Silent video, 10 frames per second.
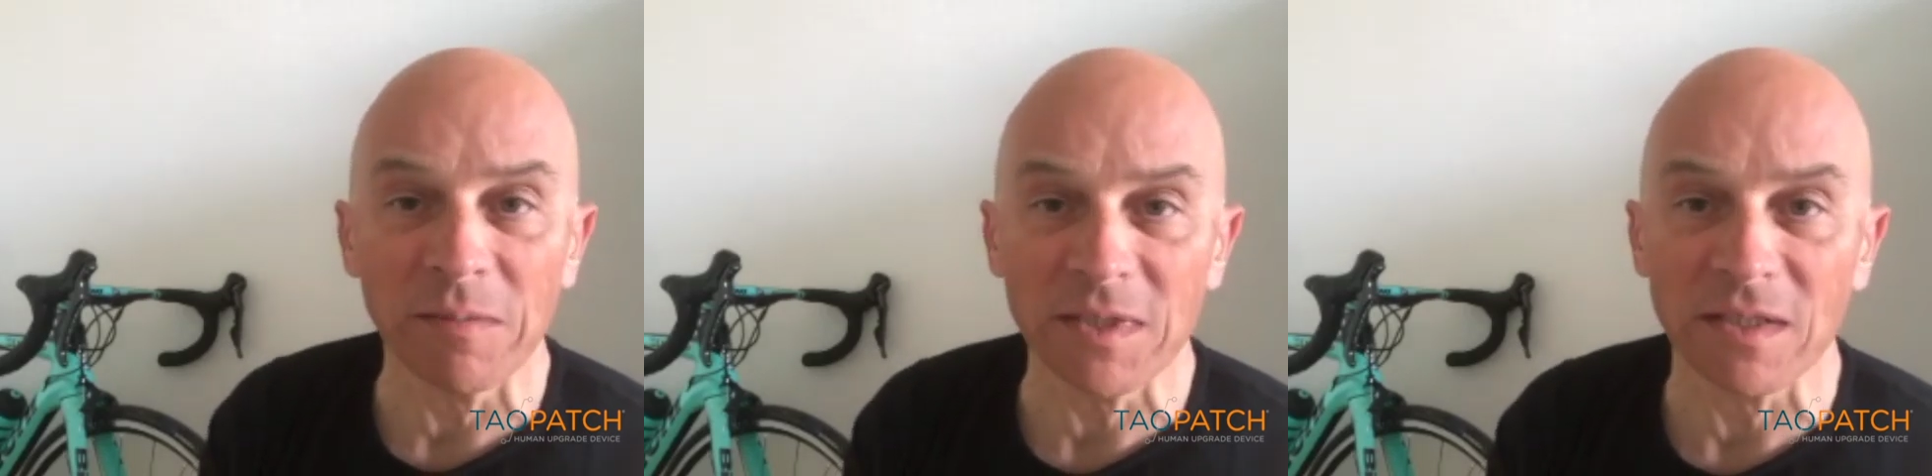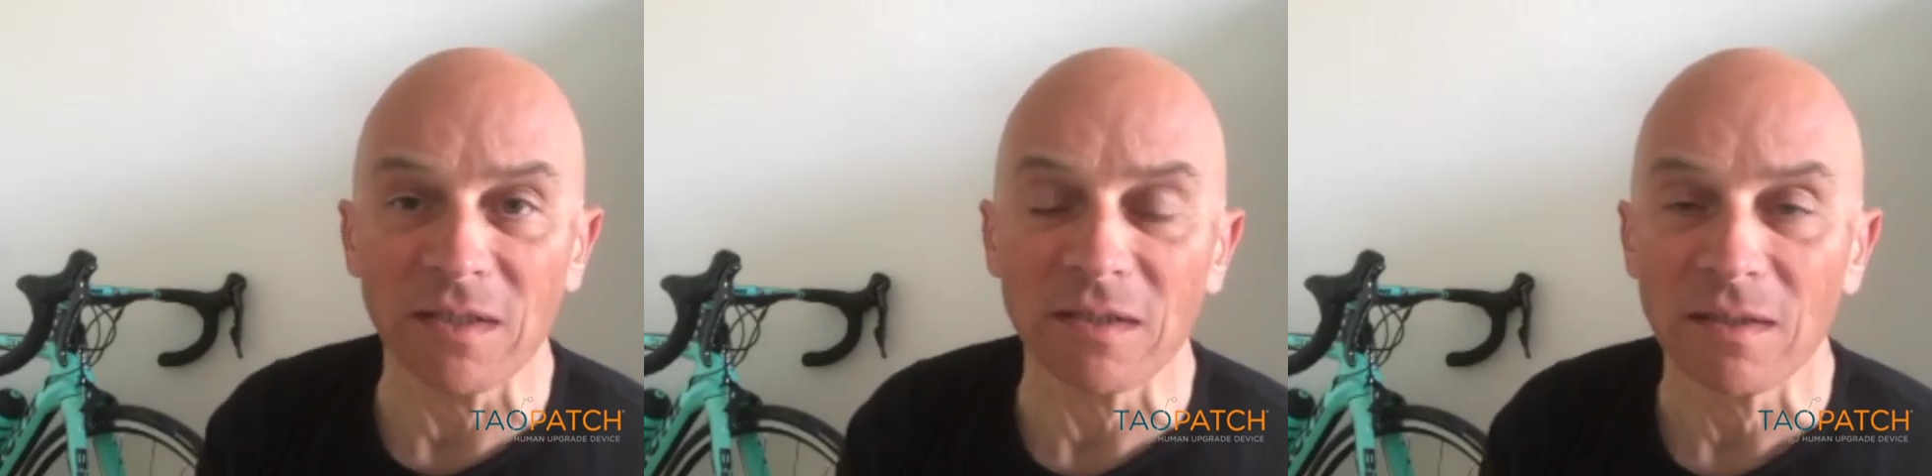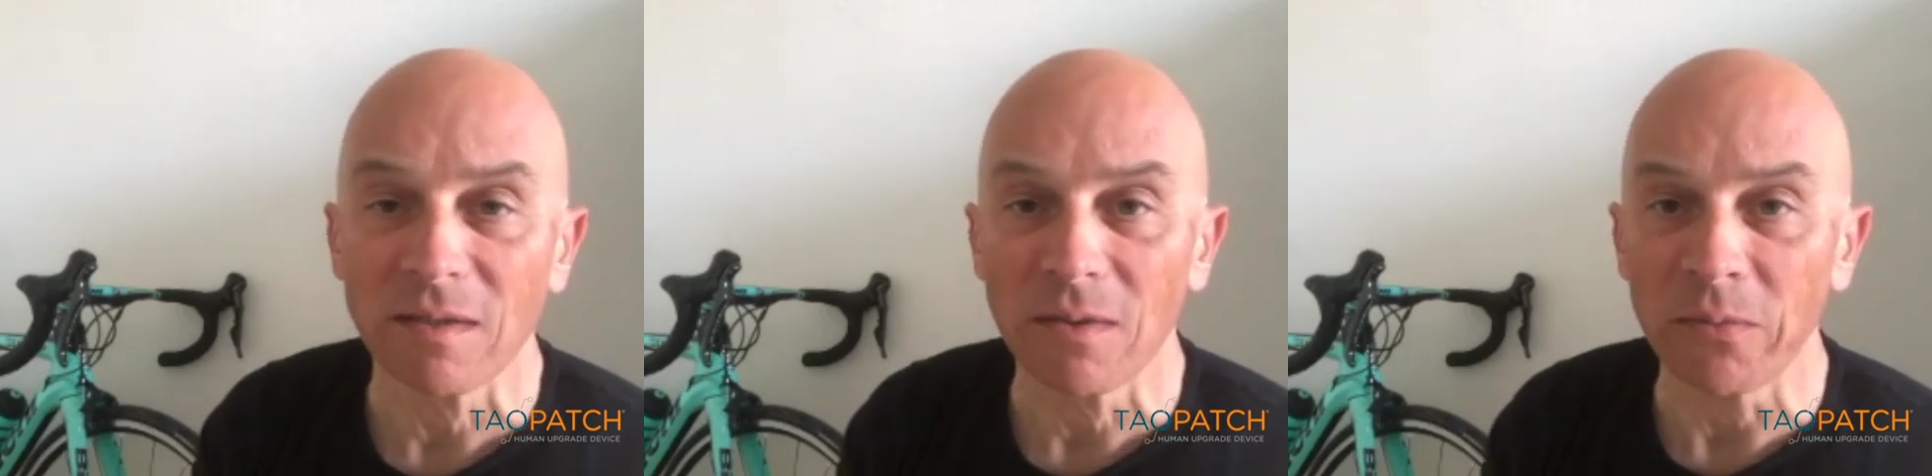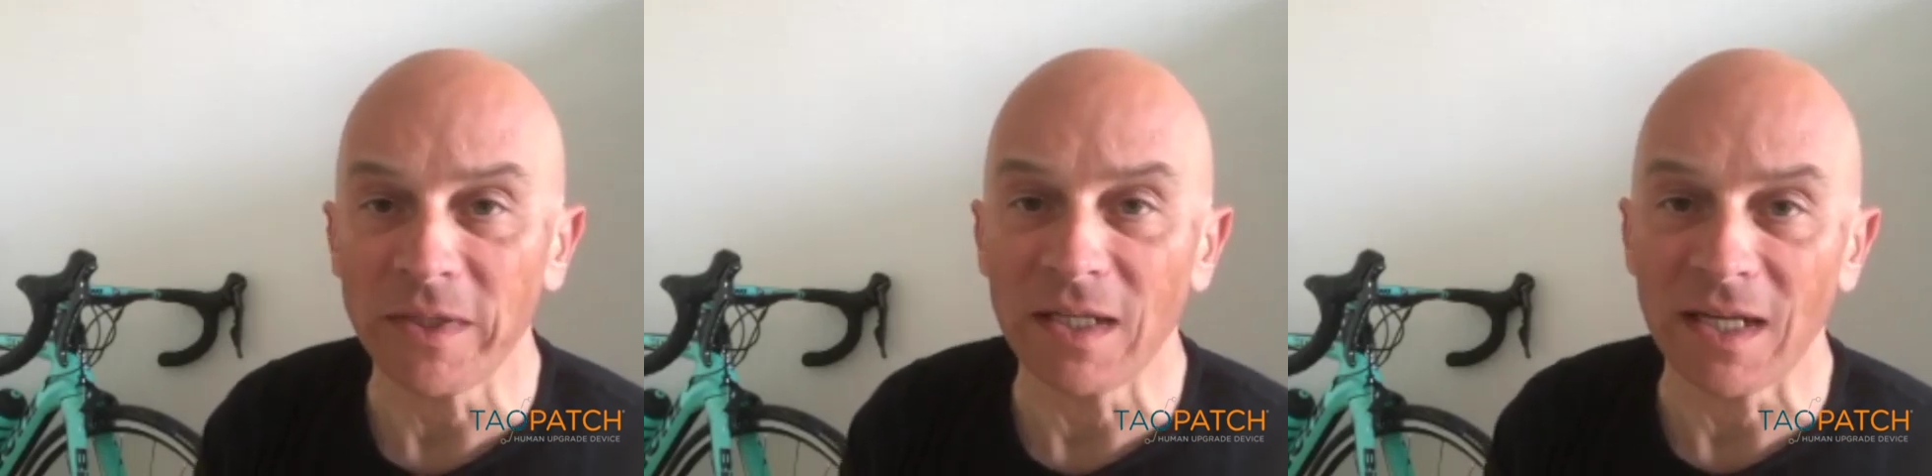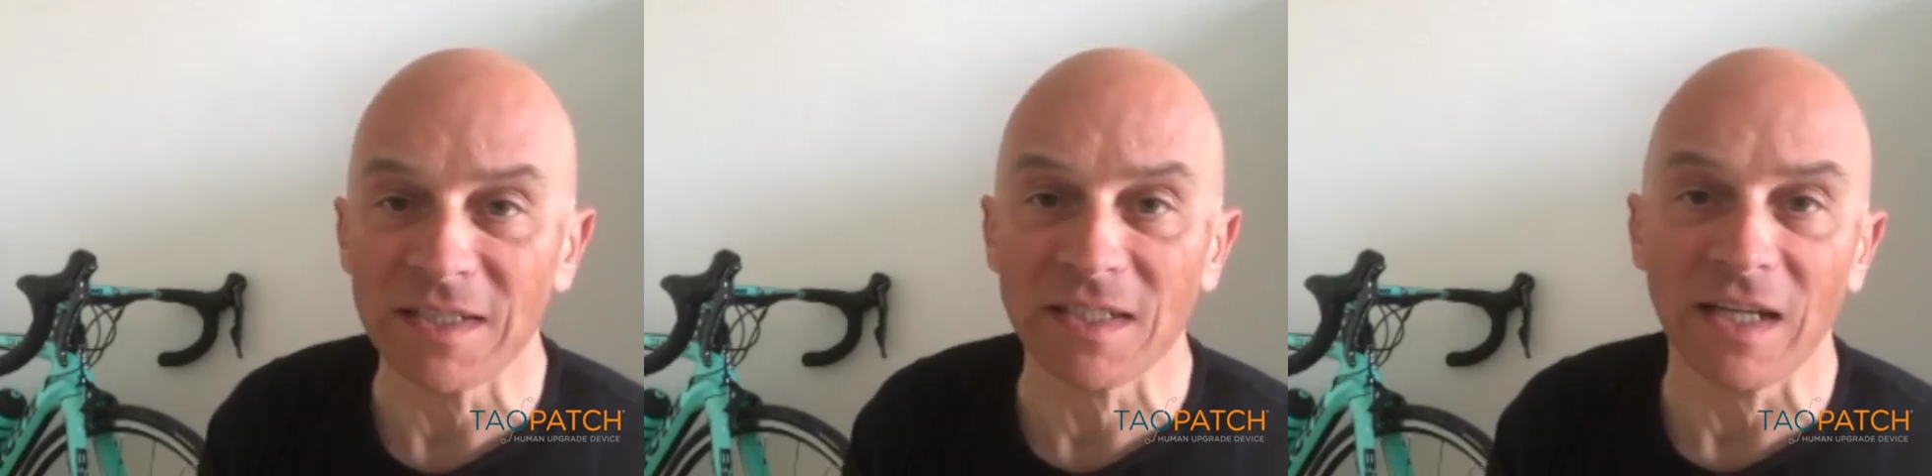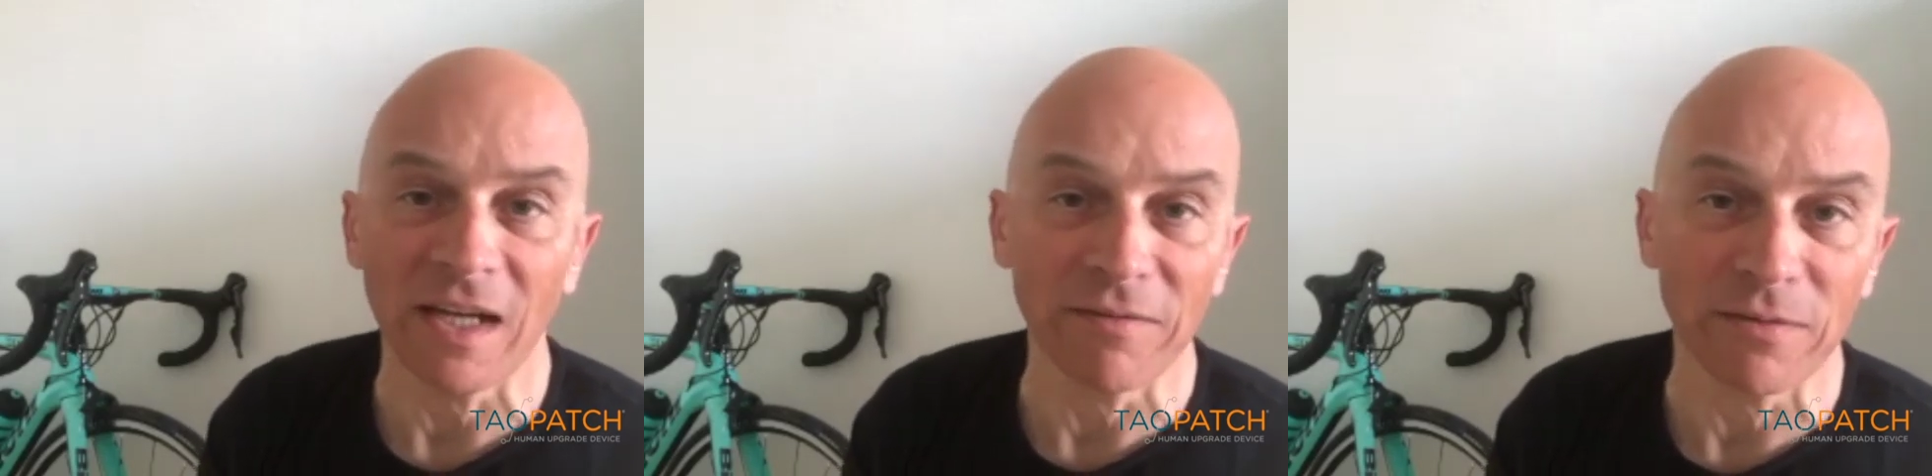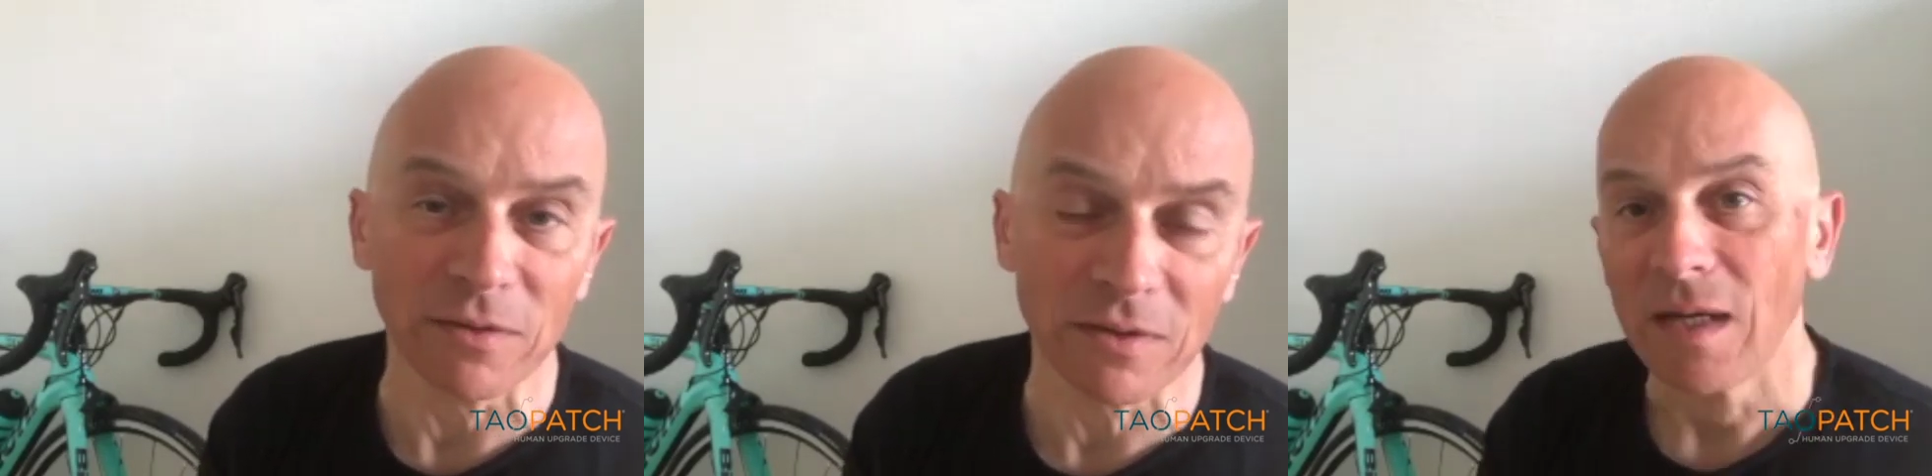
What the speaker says: thing with less effort.